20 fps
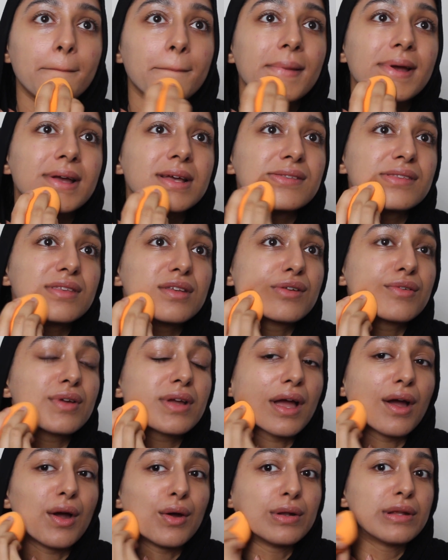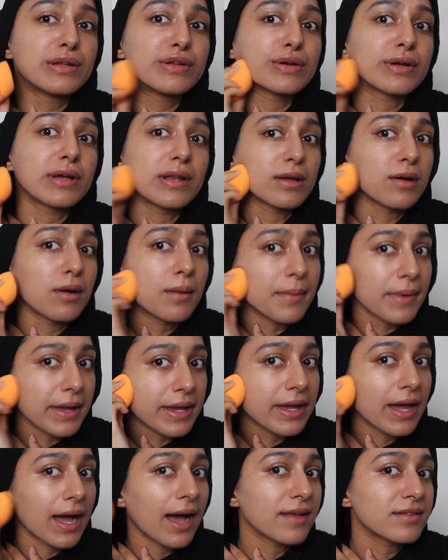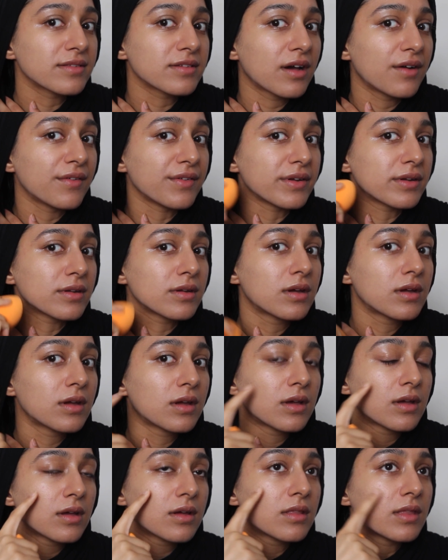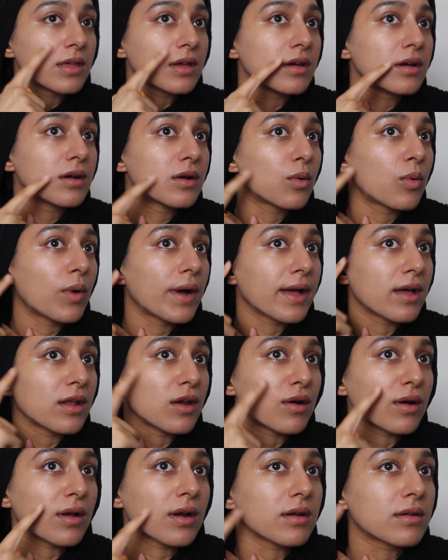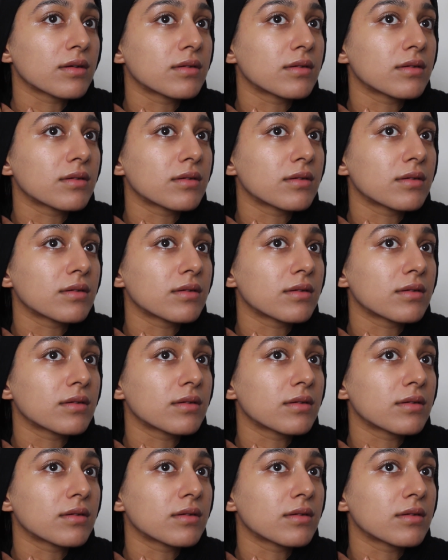But considering I only took a little bit, it has covered, I think, quite a lot.